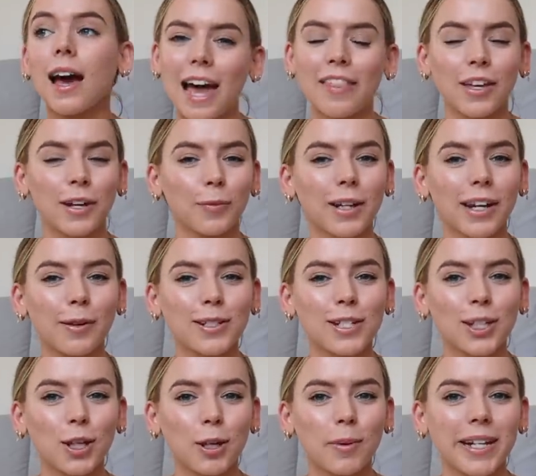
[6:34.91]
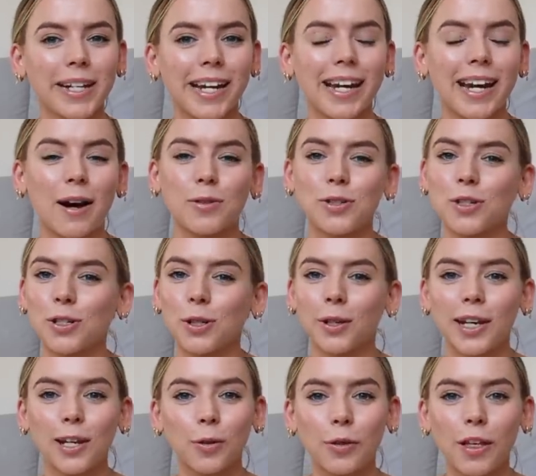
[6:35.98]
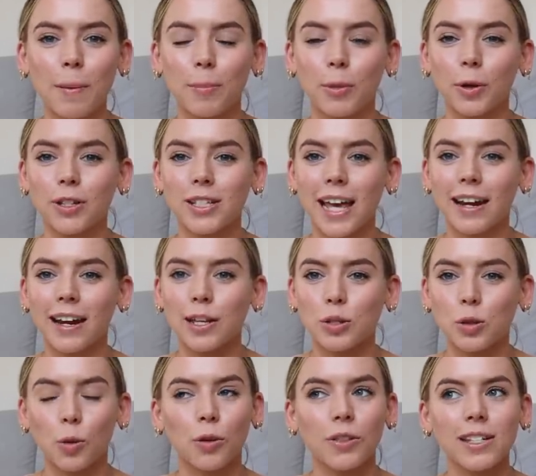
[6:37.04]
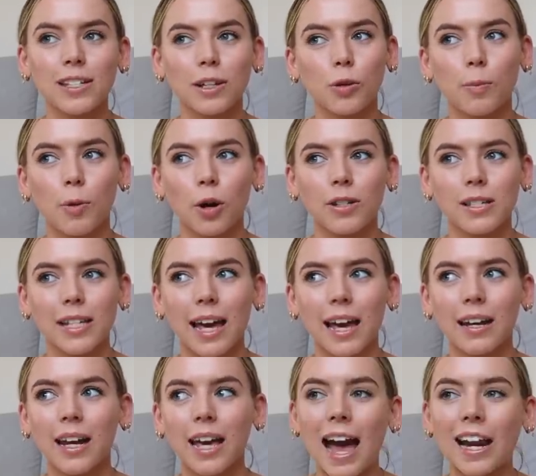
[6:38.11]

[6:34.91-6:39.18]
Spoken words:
And then when I went to QVD, I was just looking at all their books and I saw this little box set